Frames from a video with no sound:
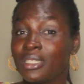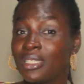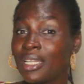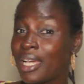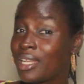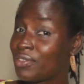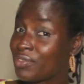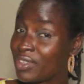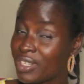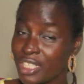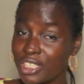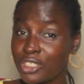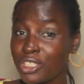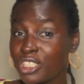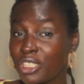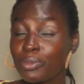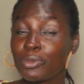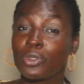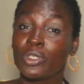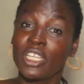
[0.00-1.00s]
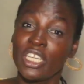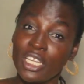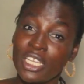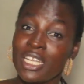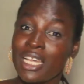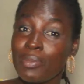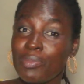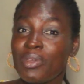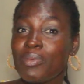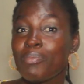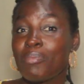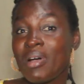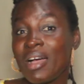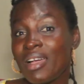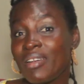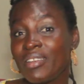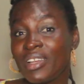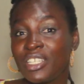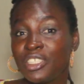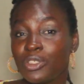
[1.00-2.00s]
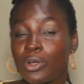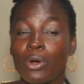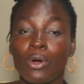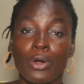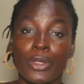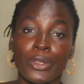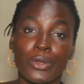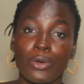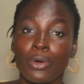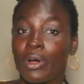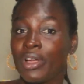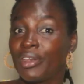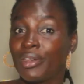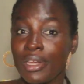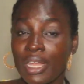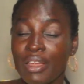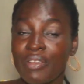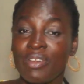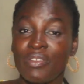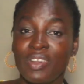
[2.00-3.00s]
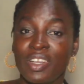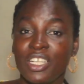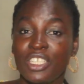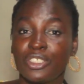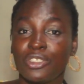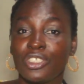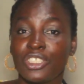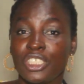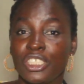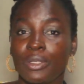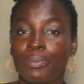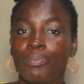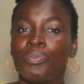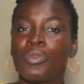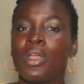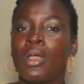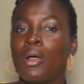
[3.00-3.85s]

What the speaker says: That relationship could either be marriage or, you know, ordinary relationship.